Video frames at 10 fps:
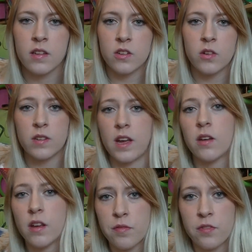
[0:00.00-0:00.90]
So
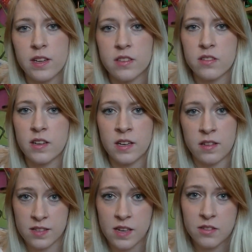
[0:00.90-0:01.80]
now that I've reached
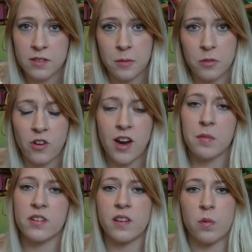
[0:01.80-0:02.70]
1,000 subscribers,